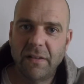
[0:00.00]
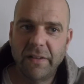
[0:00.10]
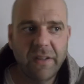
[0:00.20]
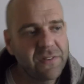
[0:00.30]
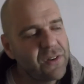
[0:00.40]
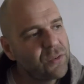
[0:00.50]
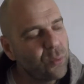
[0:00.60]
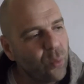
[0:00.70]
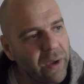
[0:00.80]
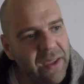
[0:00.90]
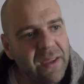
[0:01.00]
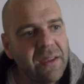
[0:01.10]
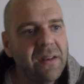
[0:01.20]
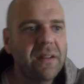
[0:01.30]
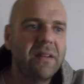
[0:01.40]
Because there's
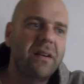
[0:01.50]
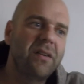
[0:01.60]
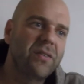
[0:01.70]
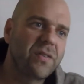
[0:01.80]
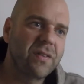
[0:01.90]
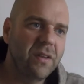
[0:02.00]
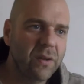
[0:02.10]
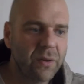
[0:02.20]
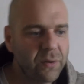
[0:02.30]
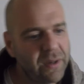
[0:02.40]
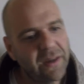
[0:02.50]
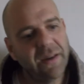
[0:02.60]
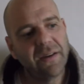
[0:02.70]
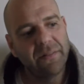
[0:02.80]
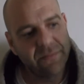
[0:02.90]
wind and there's, you
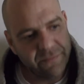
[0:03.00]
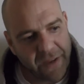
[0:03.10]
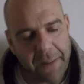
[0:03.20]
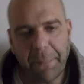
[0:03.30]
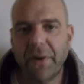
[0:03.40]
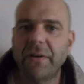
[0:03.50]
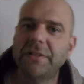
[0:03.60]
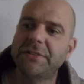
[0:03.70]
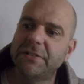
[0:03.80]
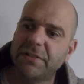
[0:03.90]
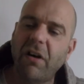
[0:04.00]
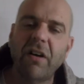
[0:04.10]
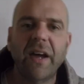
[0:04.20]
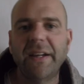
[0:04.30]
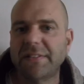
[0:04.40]
know, vapors and there's all
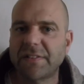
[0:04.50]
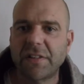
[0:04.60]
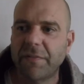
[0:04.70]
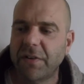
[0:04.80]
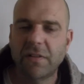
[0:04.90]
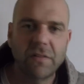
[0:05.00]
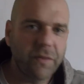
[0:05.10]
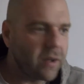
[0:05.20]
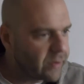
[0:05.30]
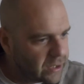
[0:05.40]
kinds of stuff that is involved.